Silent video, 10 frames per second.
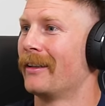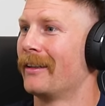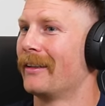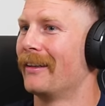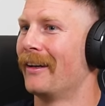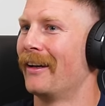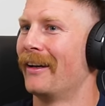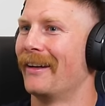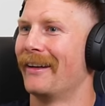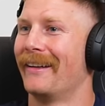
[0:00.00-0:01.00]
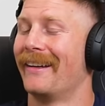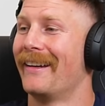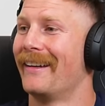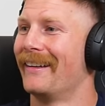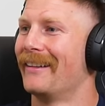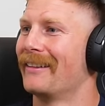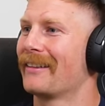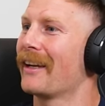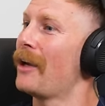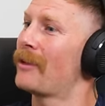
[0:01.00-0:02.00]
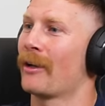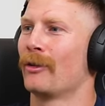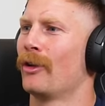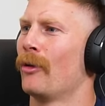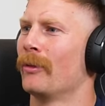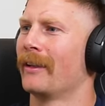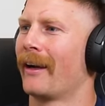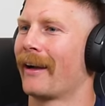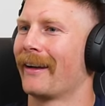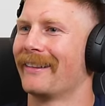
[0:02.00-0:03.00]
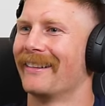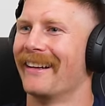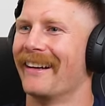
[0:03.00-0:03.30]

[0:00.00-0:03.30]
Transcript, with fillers: Mm. Uh, Only Cape Town en Durban. Cape Town en Durban dink ek.